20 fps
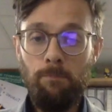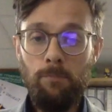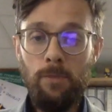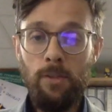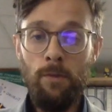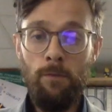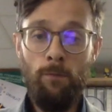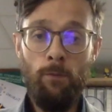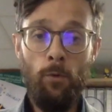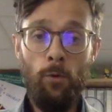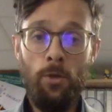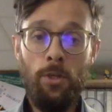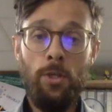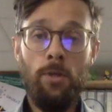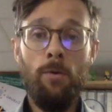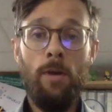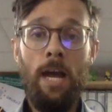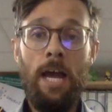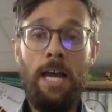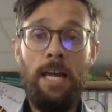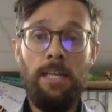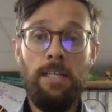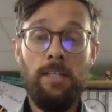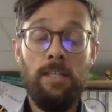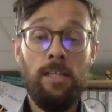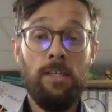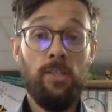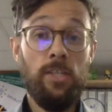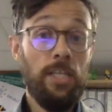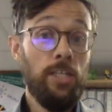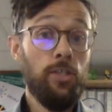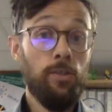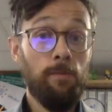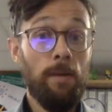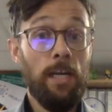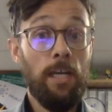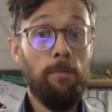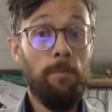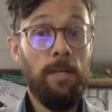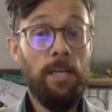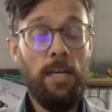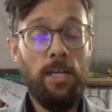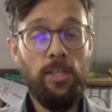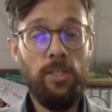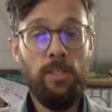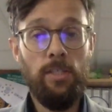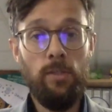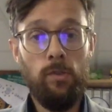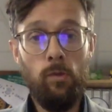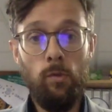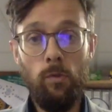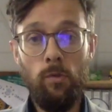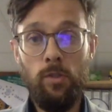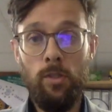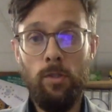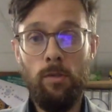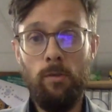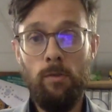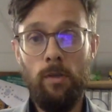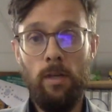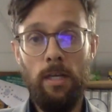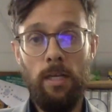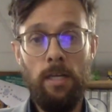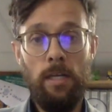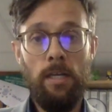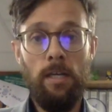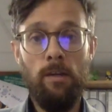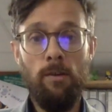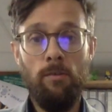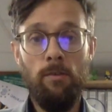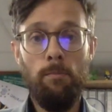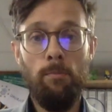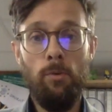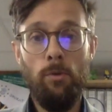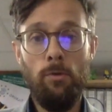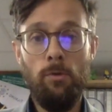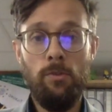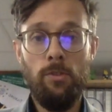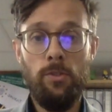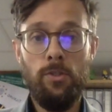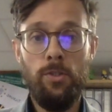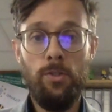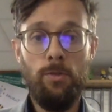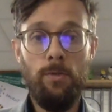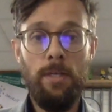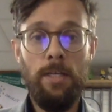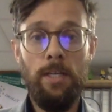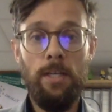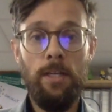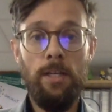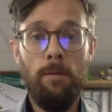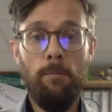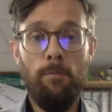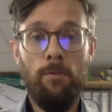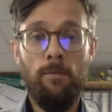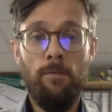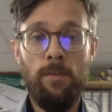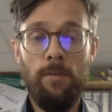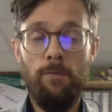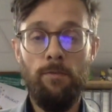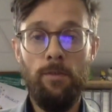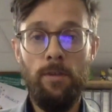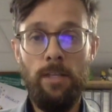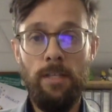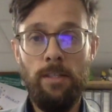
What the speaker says: for you, and teacher recommendations also are important too in a number of different